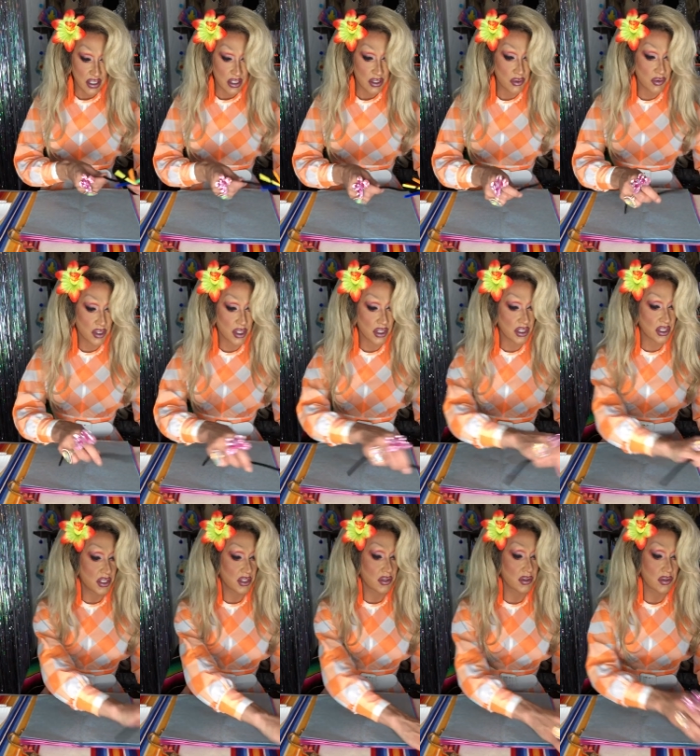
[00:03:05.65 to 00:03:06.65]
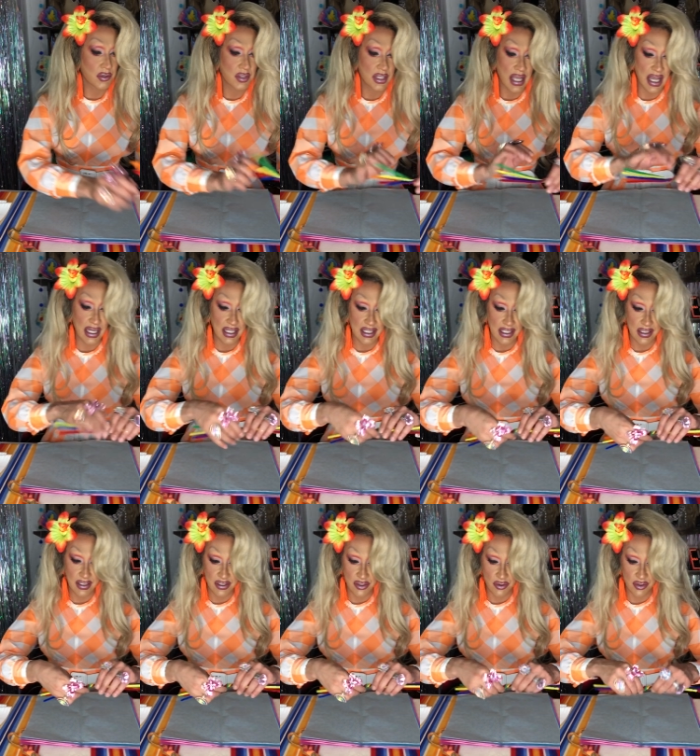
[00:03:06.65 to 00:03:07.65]
You could use
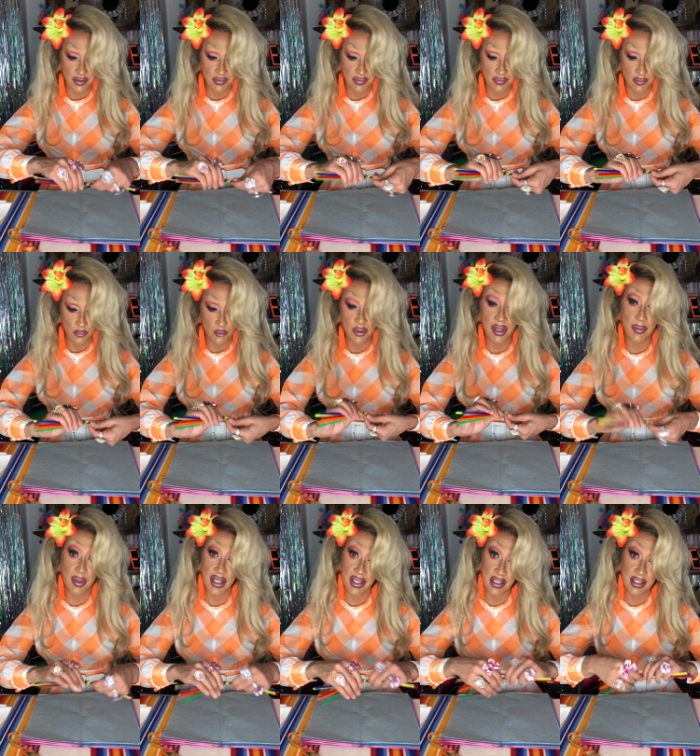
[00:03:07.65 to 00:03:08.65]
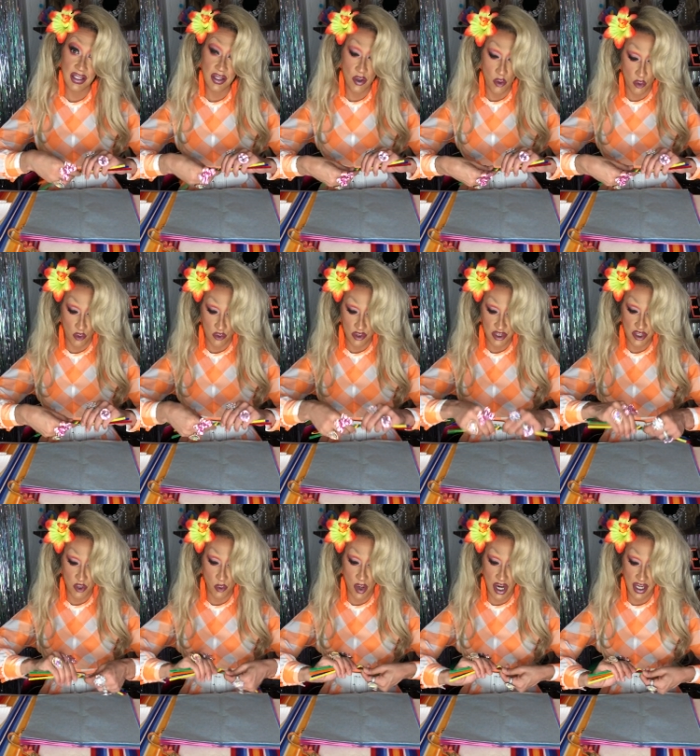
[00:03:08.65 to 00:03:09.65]
any sort of ribbon or
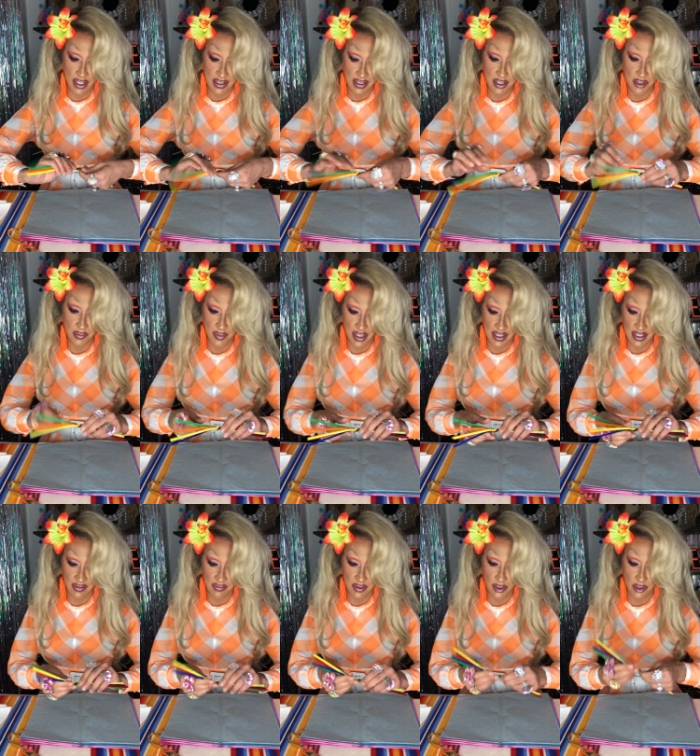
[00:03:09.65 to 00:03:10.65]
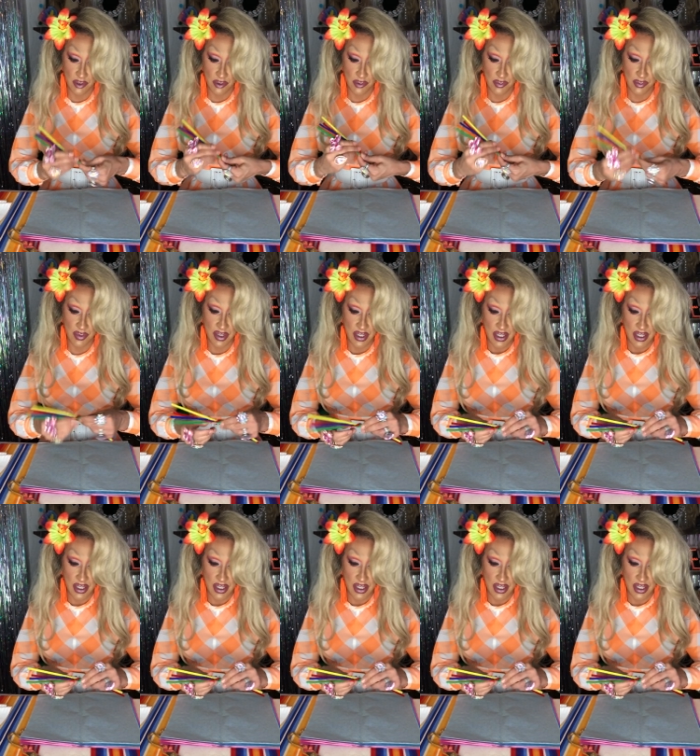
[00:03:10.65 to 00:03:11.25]
twine that you might have at home,